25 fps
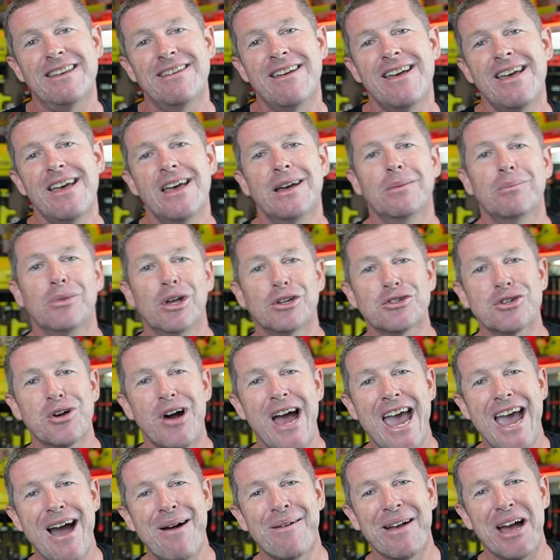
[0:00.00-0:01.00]
I'm not sure
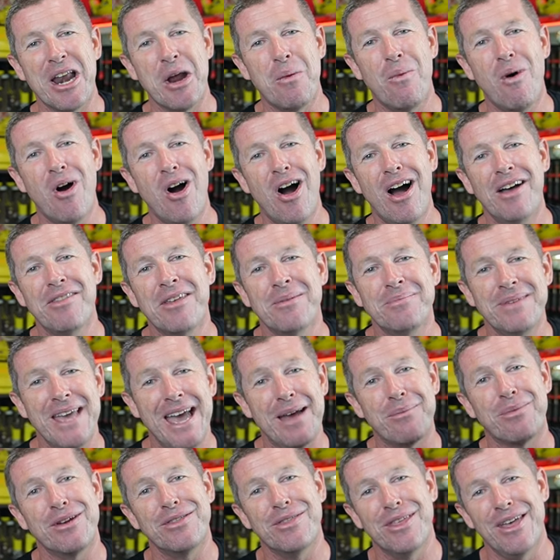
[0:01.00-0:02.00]
how I'm going to wire them
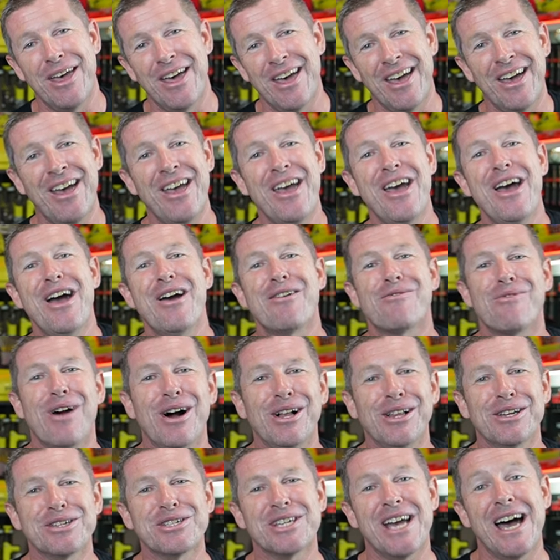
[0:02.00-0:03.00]
yet with the
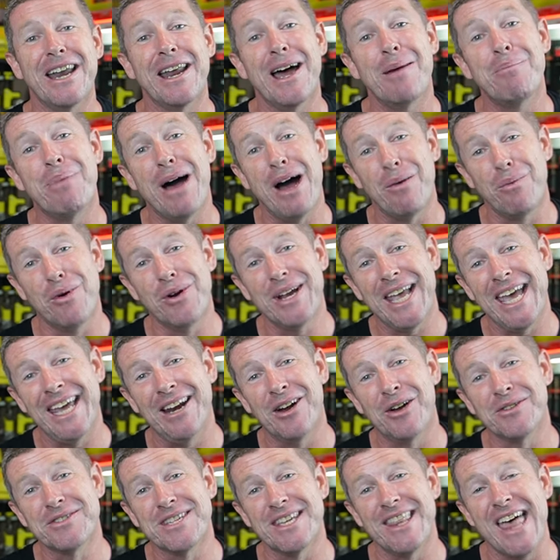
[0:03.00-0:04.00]
roller shutter, but we'll get
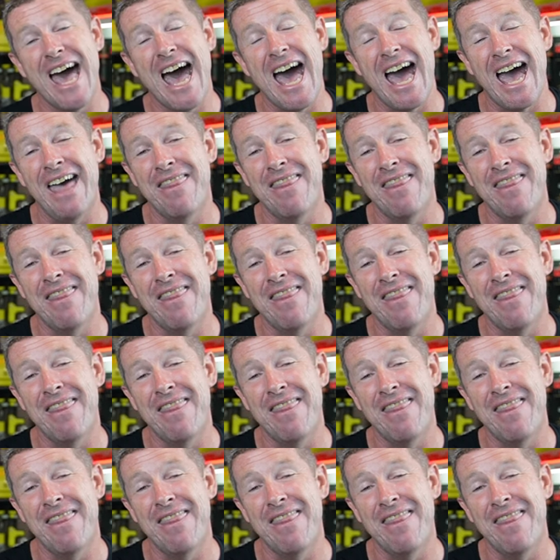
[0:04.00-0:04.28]
onto that,